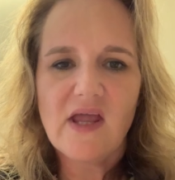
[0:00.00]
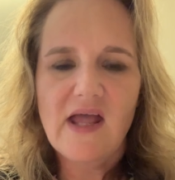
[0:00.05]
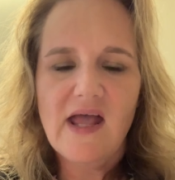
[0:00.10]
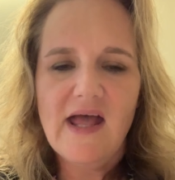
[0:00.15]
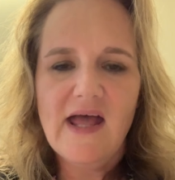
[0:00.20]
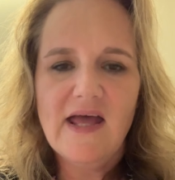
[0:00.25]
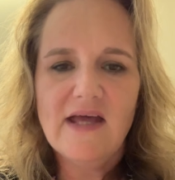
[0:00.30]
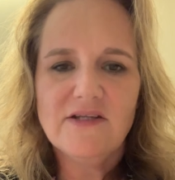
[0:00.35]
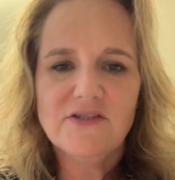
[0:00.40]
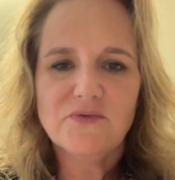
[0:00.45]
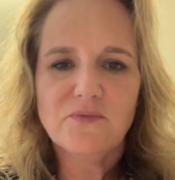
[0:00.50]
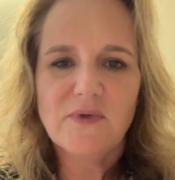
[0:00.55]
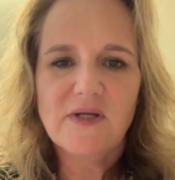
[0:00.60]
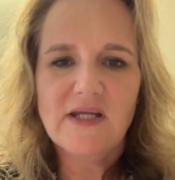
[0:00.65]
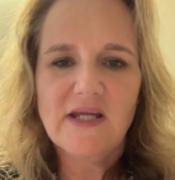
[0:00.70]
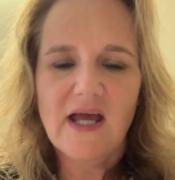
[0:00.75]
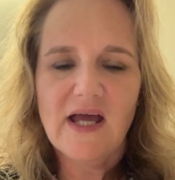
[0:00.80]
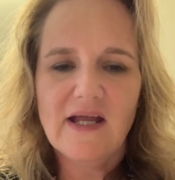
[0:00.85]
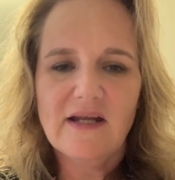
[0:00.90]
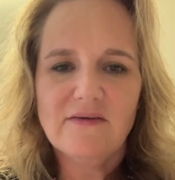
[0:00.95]
and
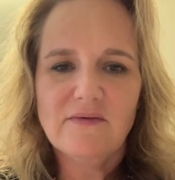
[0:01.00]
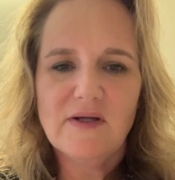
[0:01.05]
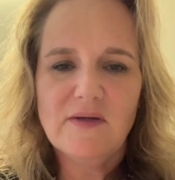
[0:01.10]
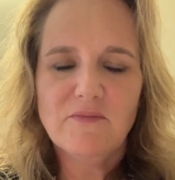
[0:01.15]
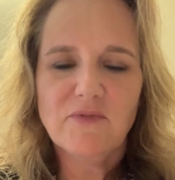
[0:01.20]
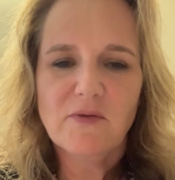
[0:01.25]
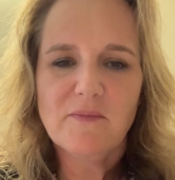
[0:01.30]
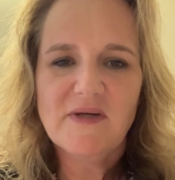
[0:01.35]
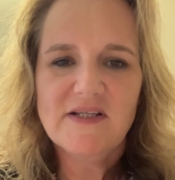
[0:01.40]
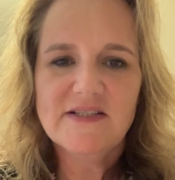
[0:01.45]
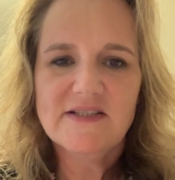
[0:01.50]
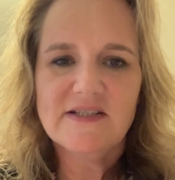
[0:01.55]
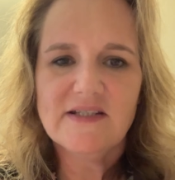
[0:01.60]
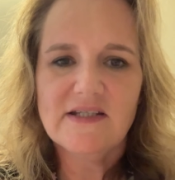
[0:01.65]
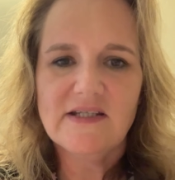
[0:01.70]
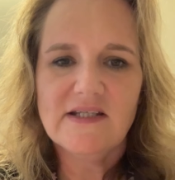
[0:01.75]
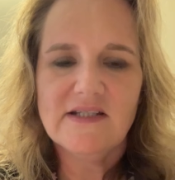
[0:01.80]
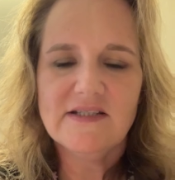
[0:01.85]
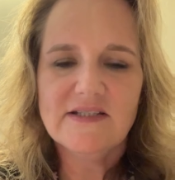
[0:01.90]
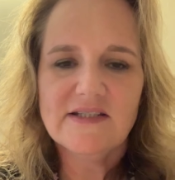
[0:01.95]
we had implemented
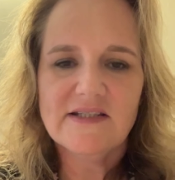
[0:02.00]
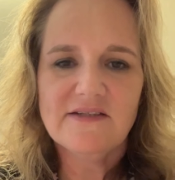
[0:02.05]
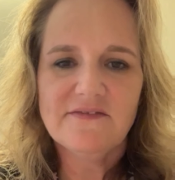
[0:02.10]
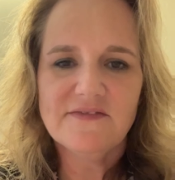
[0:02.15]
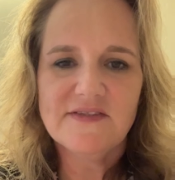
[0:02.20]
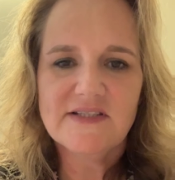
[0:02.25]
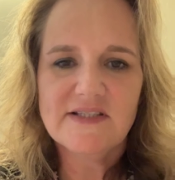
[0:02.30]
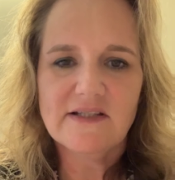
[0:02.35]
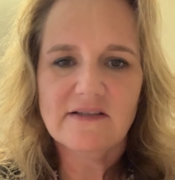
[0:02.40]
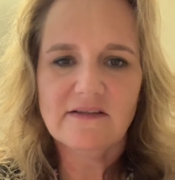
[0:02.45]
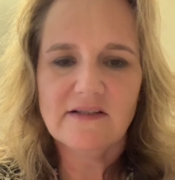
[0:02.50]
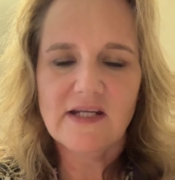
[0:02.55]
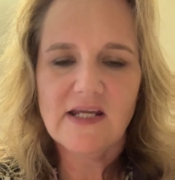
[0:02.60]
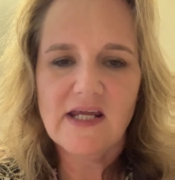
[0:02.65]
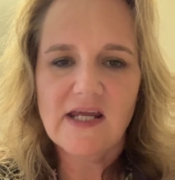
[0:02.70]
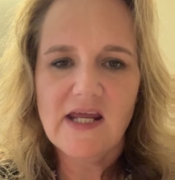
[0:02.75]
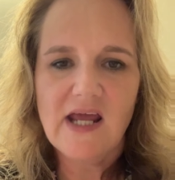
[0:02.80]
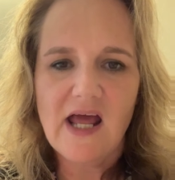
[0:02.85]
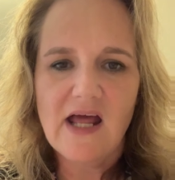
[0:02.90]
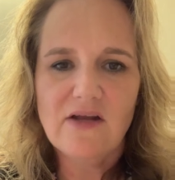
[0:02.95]
it into the
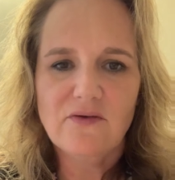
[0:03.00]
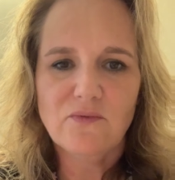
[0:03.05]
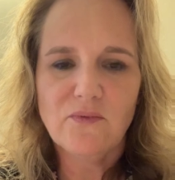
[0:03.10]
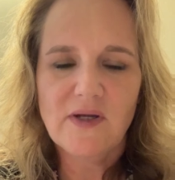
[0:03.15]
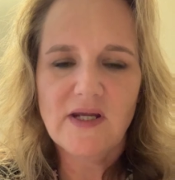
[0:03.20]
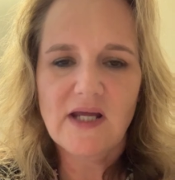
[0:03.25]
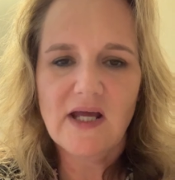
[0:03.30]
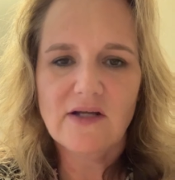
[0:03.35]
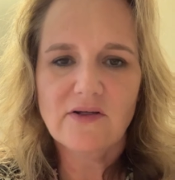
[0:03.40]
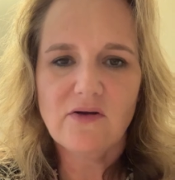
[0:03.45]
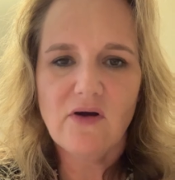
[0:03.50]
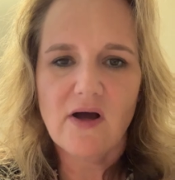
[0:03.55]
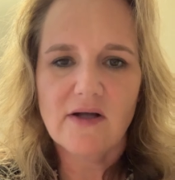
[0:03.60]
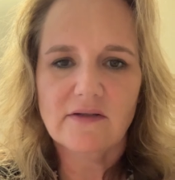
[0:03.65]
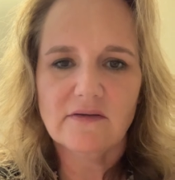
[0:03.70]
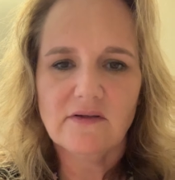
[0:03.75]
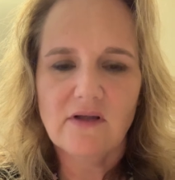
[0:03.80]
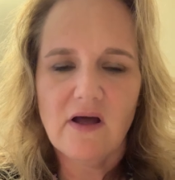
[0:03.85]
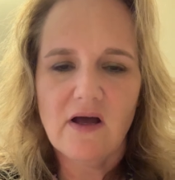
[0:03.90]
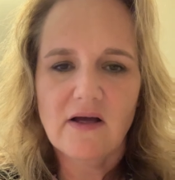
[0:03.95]
facility, and we had gone
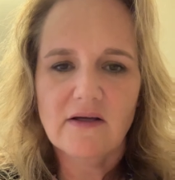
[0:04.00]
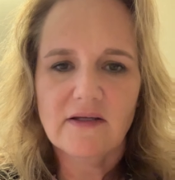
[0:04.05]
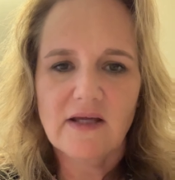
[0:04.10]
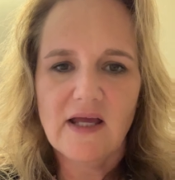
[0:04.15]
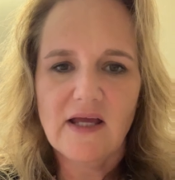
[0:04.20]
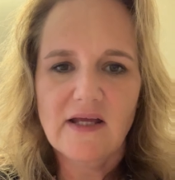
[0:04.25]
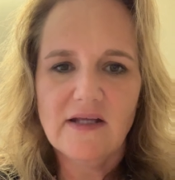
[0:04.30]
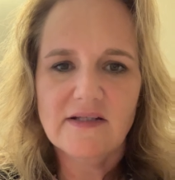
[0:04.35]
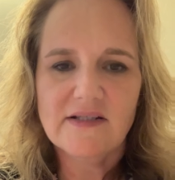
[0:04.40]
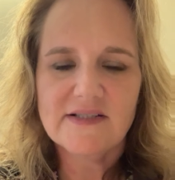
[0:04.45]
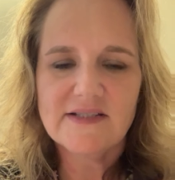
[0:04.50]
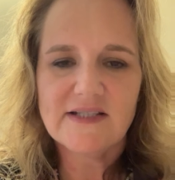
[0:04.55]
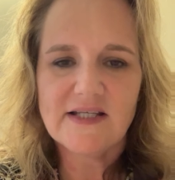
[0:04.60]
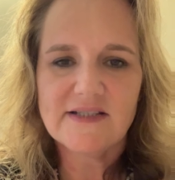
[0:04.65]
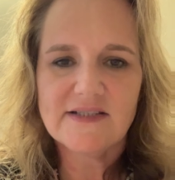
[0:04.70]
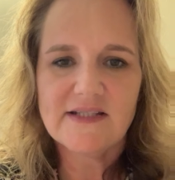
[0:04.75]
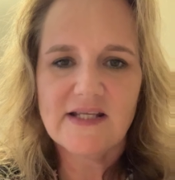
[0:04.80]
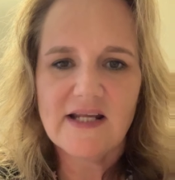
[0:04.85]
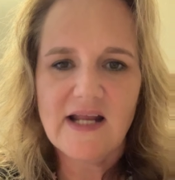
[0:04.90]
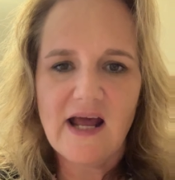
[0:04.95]
along and
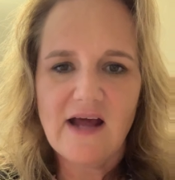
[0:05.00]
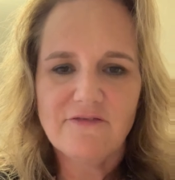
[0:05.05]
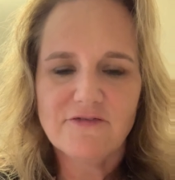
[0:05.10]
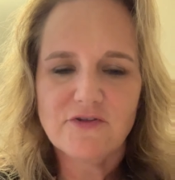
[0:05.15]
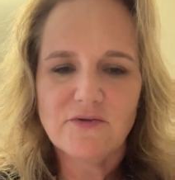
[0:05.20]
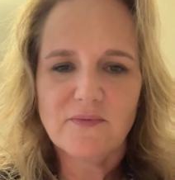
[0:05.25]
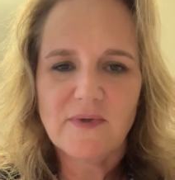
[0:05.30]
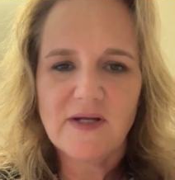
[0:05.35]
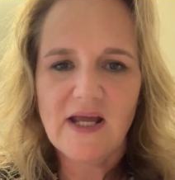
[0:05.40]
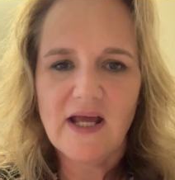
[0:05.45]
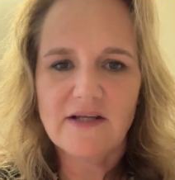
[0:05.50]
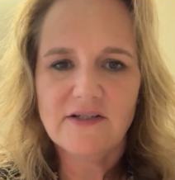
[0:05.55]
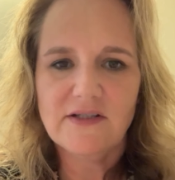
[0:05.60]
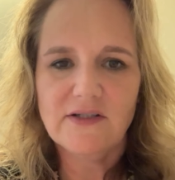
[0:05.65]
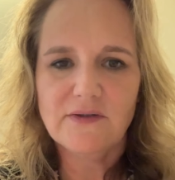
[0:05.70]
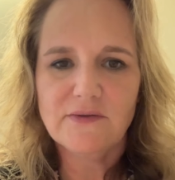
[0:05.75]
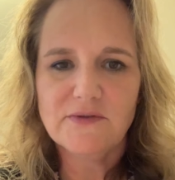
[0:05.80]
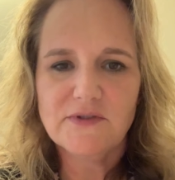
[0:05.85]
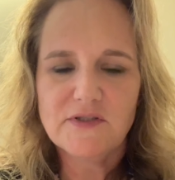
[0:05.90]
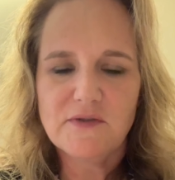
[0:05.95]
assessed it after we had
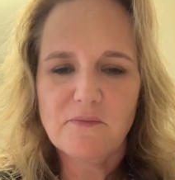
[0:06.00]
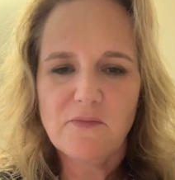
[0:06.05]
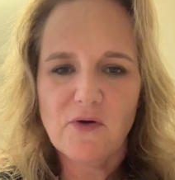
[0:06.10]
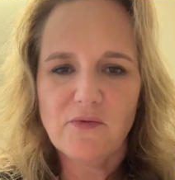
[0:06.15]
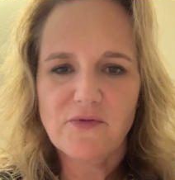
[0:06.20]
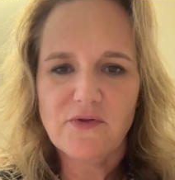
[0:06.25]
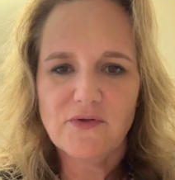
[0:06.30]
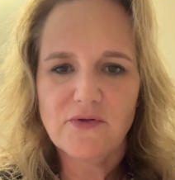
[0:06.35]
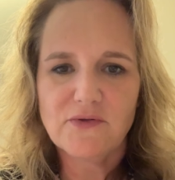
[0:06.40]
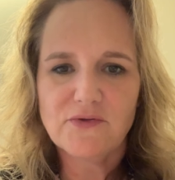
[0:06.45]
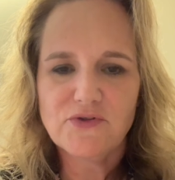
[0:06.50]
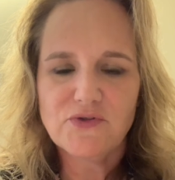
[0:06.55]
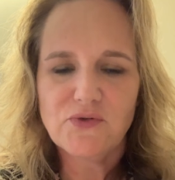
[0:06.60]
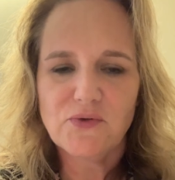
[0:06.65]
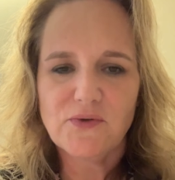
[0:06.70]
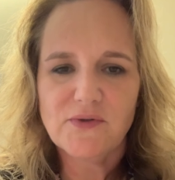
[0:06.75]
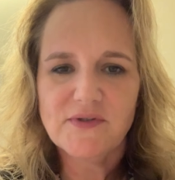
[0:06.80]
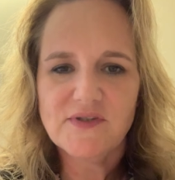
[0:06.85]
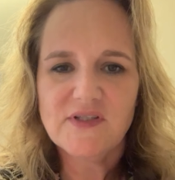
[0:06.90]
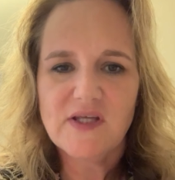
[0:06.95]
used both of those tools.